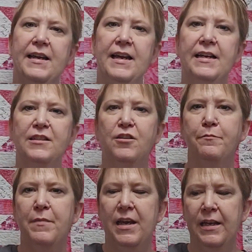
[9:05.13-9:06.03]
had to
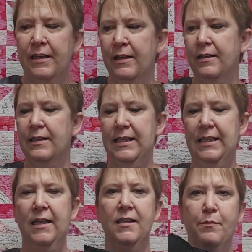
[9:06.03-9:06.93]
make
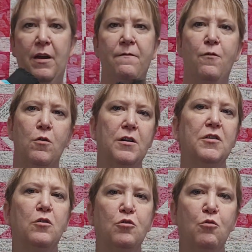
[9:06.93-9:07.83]
6 by 4,
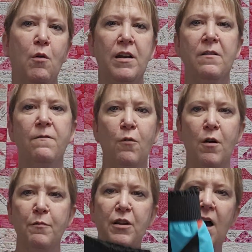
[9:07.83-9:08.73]
so
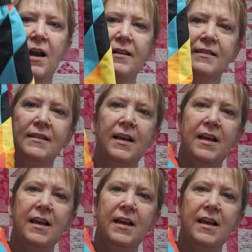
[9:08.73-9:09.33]
24 blocks